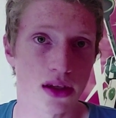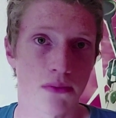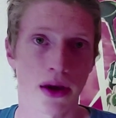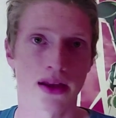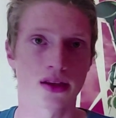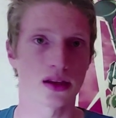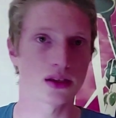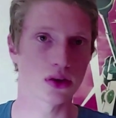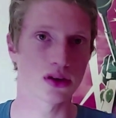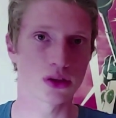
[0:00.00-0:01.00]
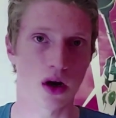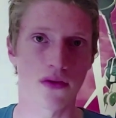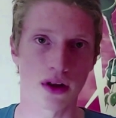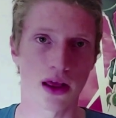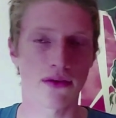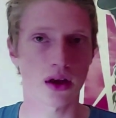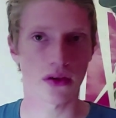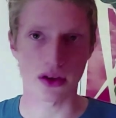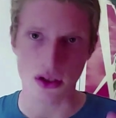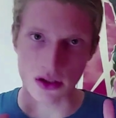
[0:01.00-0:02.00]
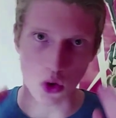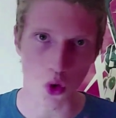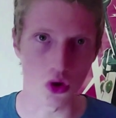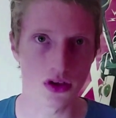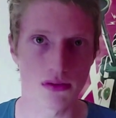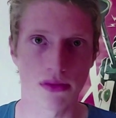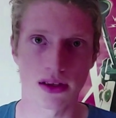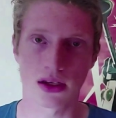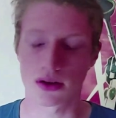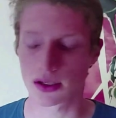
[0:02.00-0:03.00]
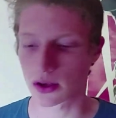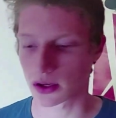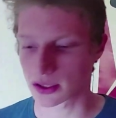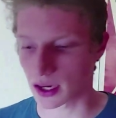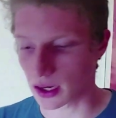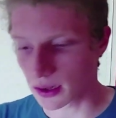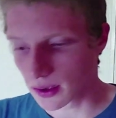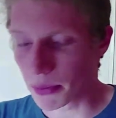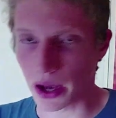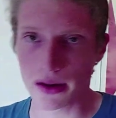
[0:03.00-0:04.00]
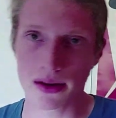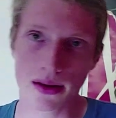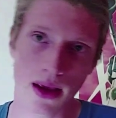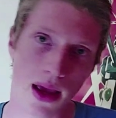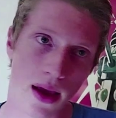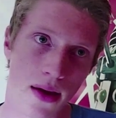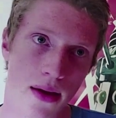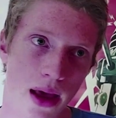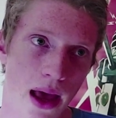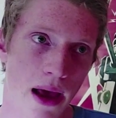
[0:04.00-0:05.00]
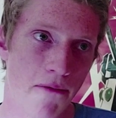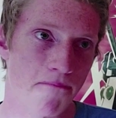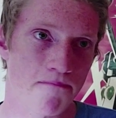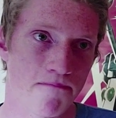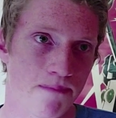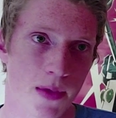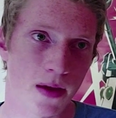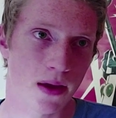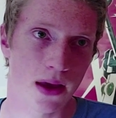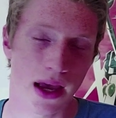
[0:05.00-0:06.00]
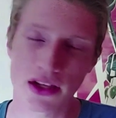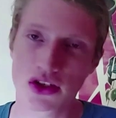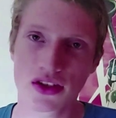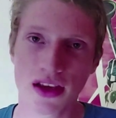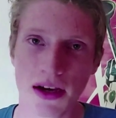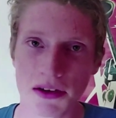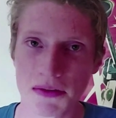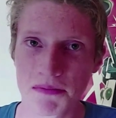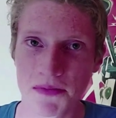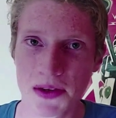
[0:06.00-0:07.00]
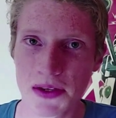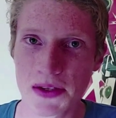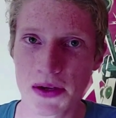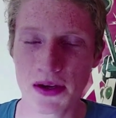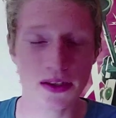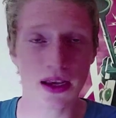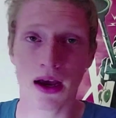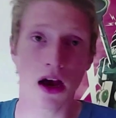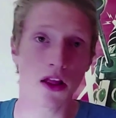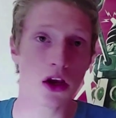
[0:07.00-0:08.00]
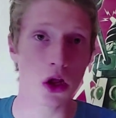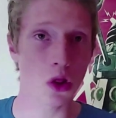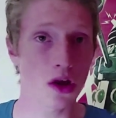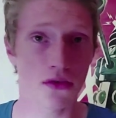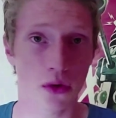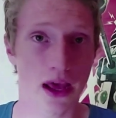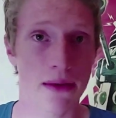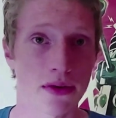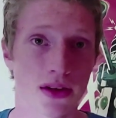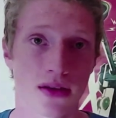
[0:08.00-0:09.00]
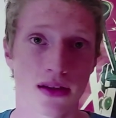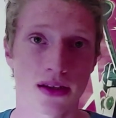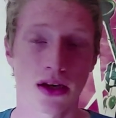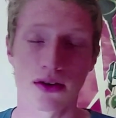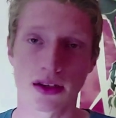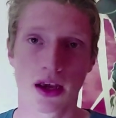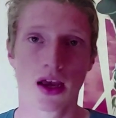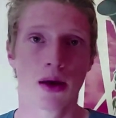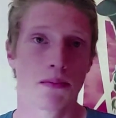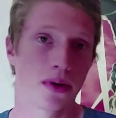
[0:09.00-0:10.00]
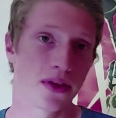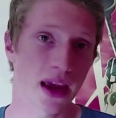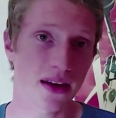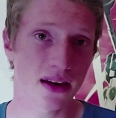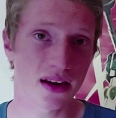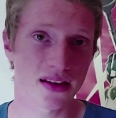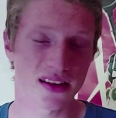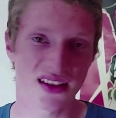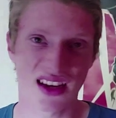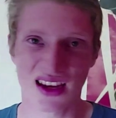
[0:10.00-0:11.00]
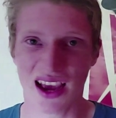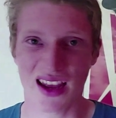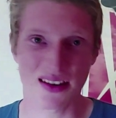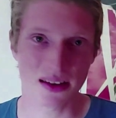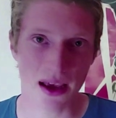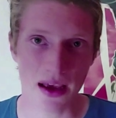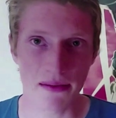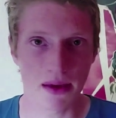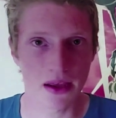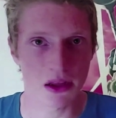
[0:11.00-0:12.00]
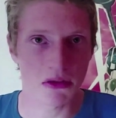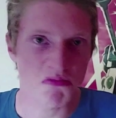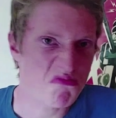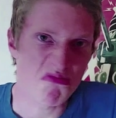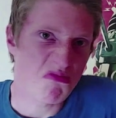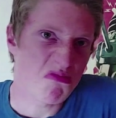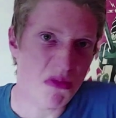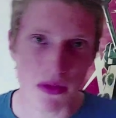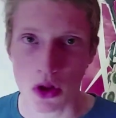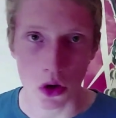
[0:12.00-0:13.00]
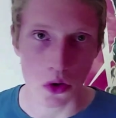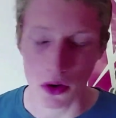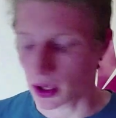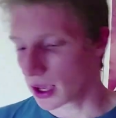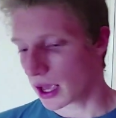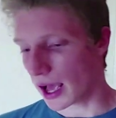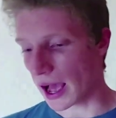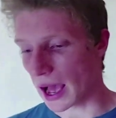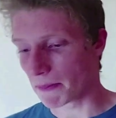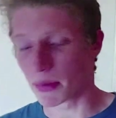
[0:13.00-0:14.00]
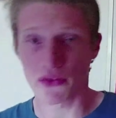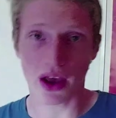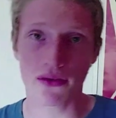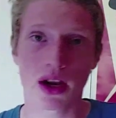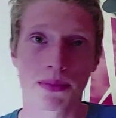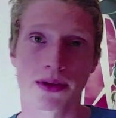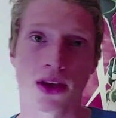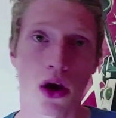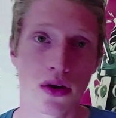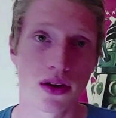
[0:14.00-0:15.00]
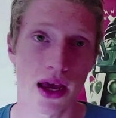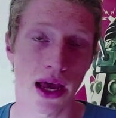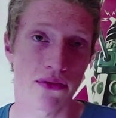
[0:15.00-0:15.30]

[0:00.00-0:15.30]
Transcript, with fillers: compared to series twelve and eleven. I think she's awesome in series thirteen. But yeah, um, it just sucks because because I, I like a lot of what happens in this series, but the ending doesn't stick. And yeah, it, it not good. Um, my favourite episode, uh,